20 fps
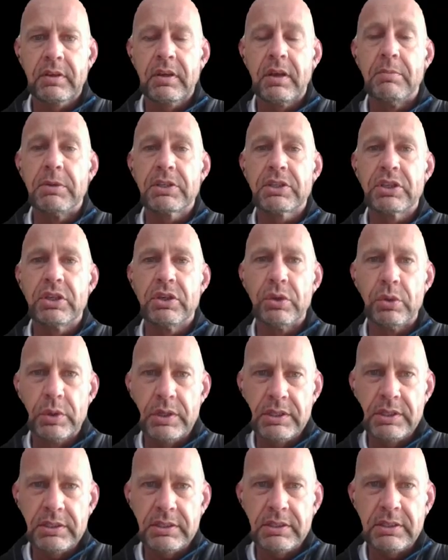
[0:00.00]
emits a
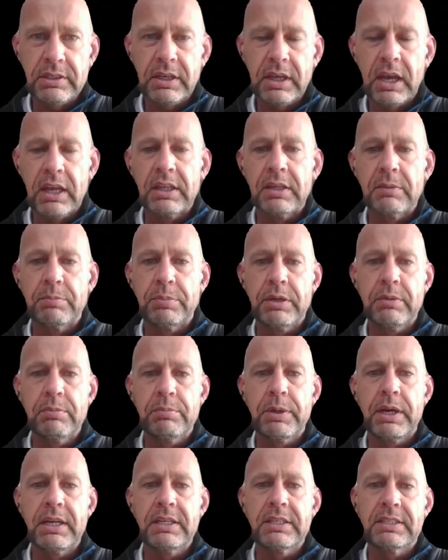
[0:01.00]
noise and the pin
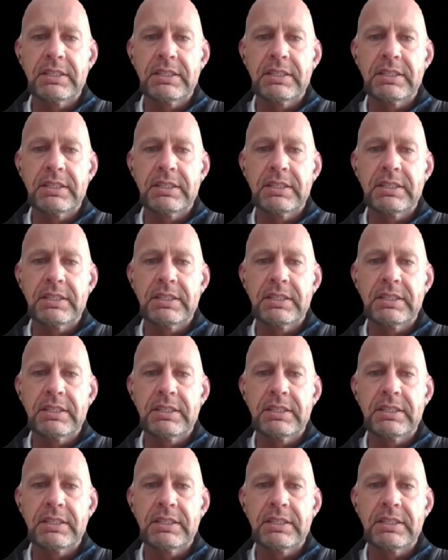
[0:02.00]
pad